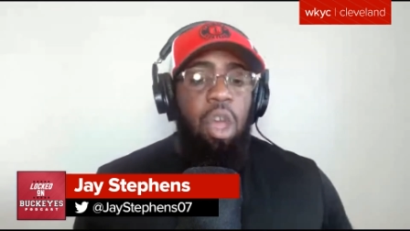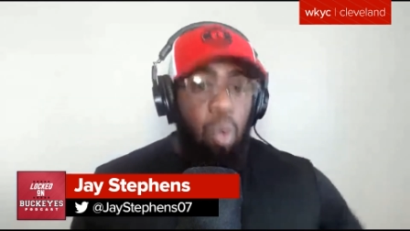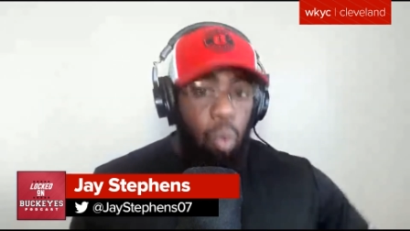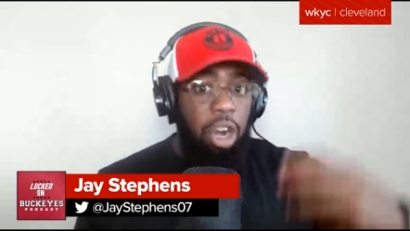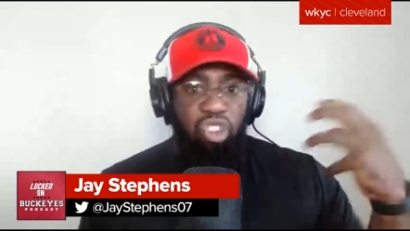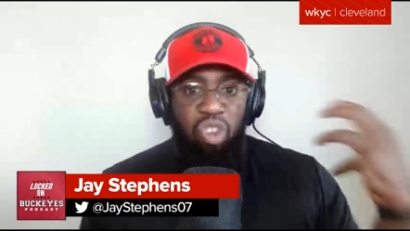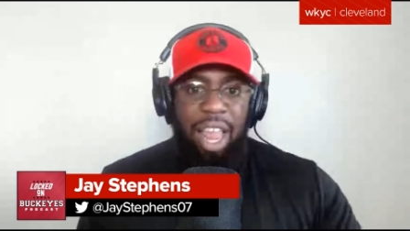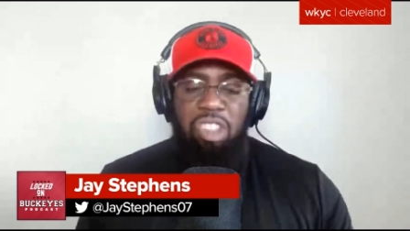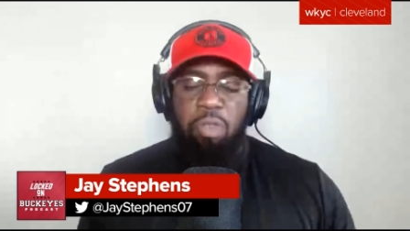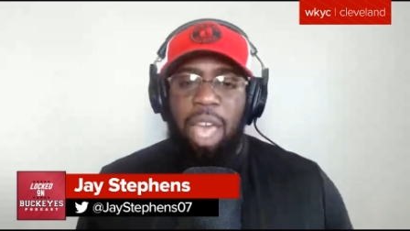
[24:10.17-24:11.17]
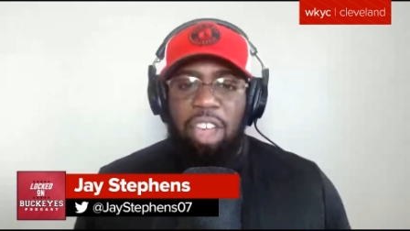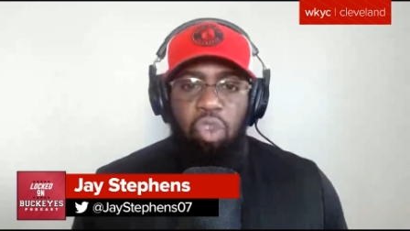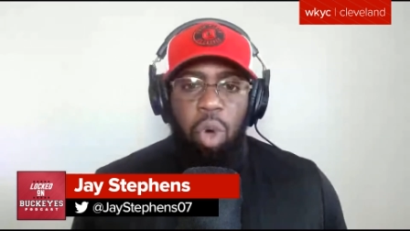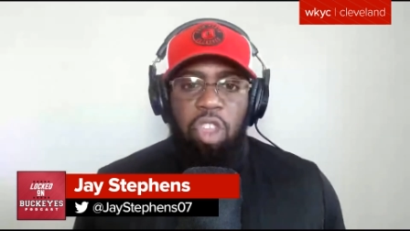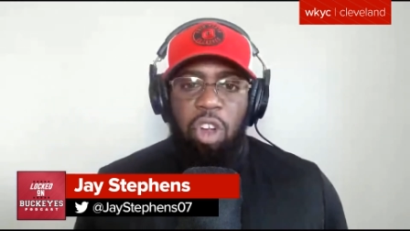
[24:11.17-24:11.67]
We're going to try to have some guests
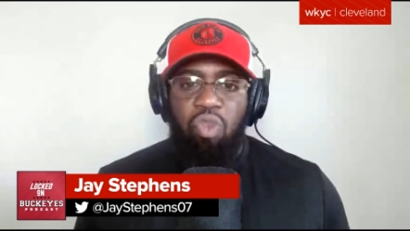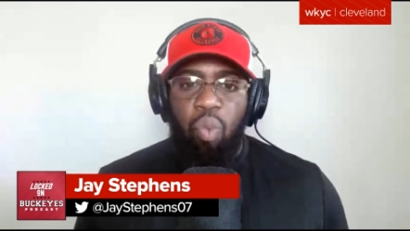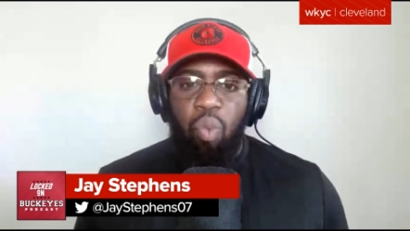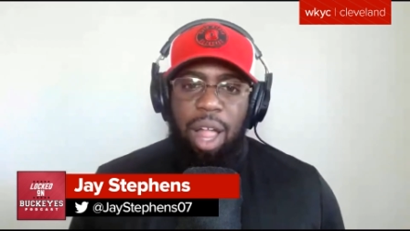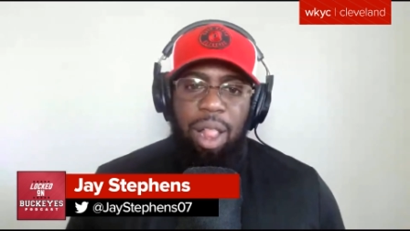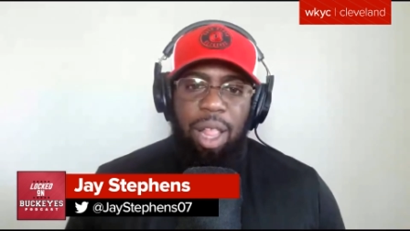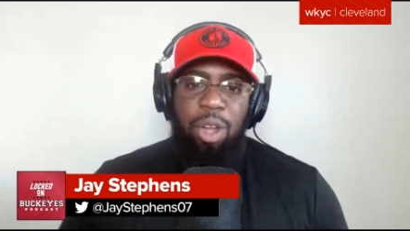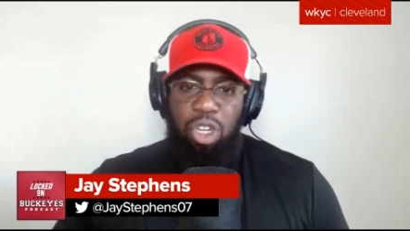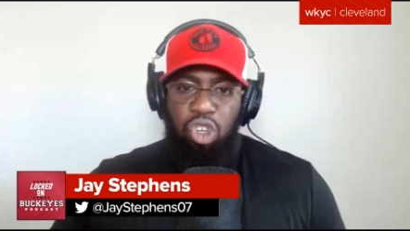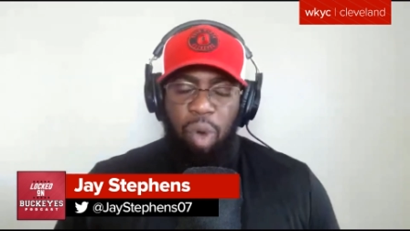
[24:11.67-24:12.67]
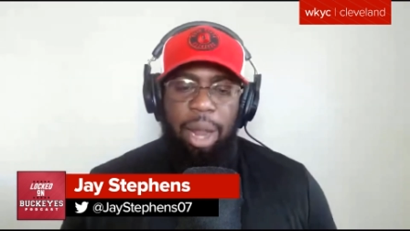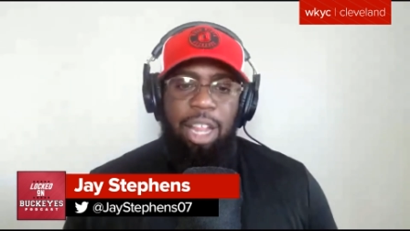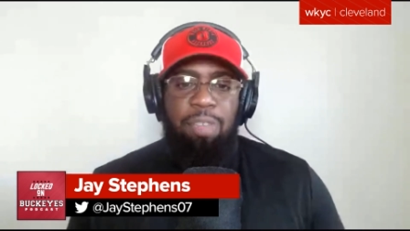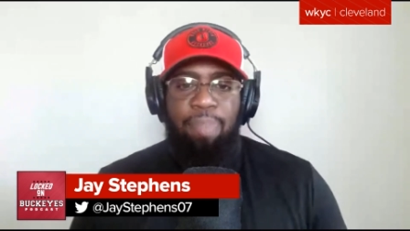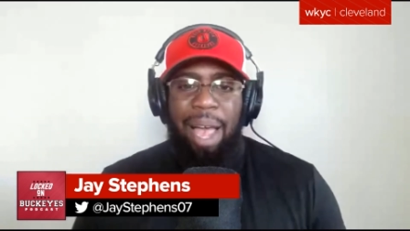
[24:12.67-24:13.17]
on there as well to try to
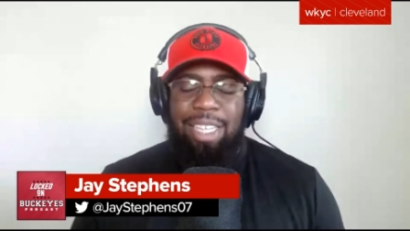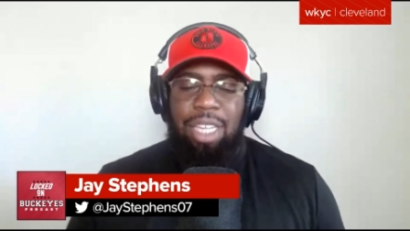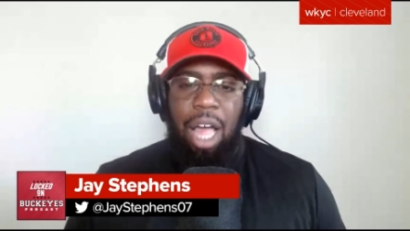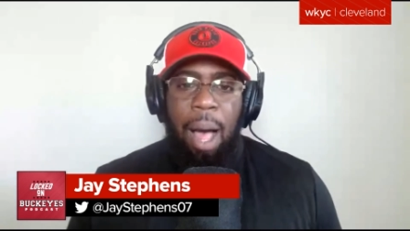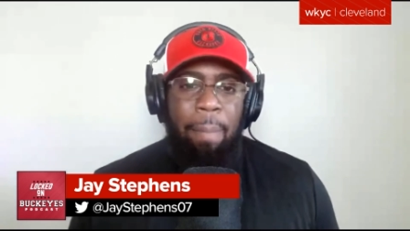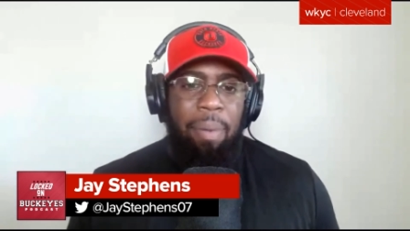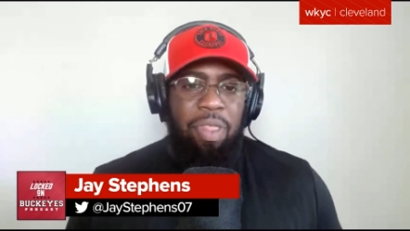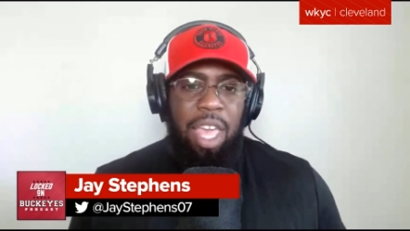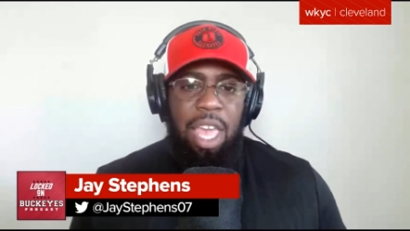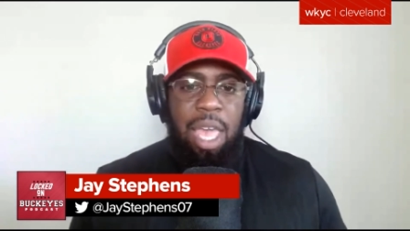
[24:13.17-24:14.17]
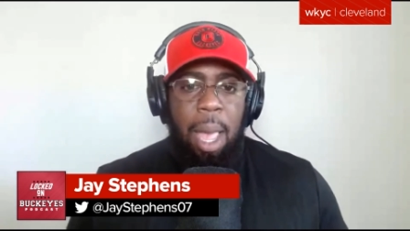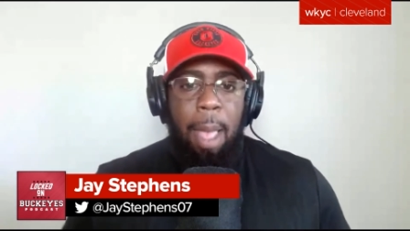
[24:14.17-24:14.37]
spice up the